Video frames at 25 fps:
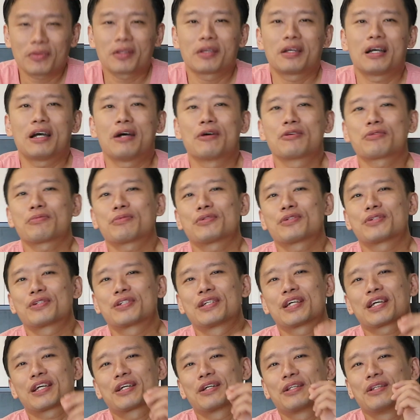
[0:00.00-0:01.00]
I also want to
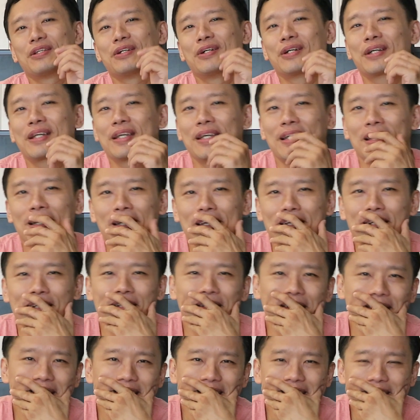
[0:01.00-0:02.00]
take a look at
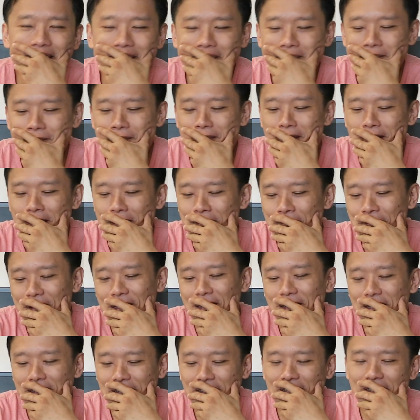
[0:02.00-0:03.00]

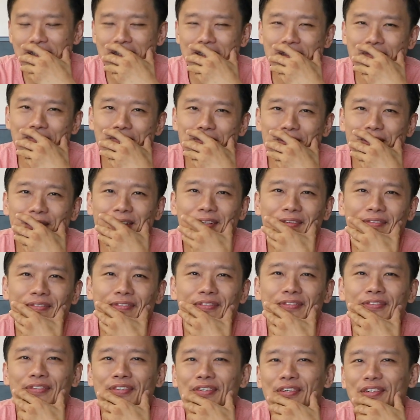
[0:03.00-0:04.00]
whether this small
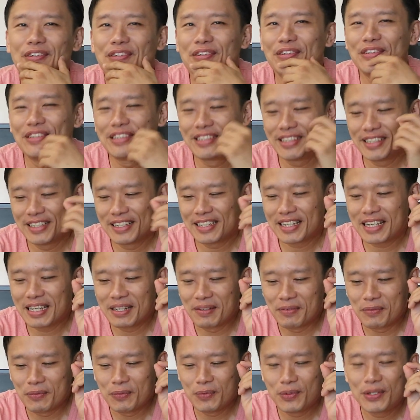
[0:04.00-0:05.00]
phone here
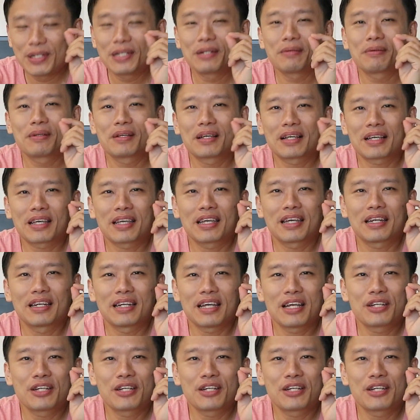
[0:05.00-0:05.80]
can